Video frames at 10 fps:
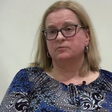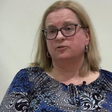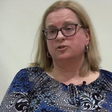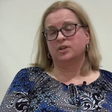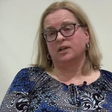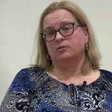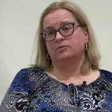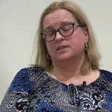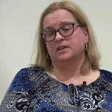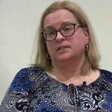for gender
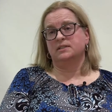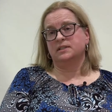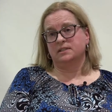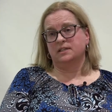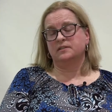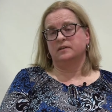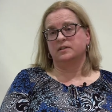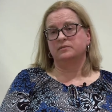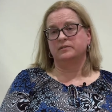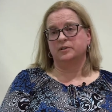results, and that's why
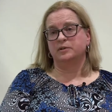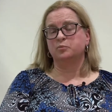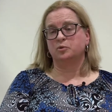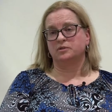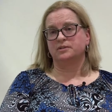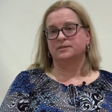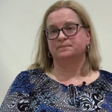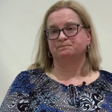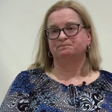it's very important.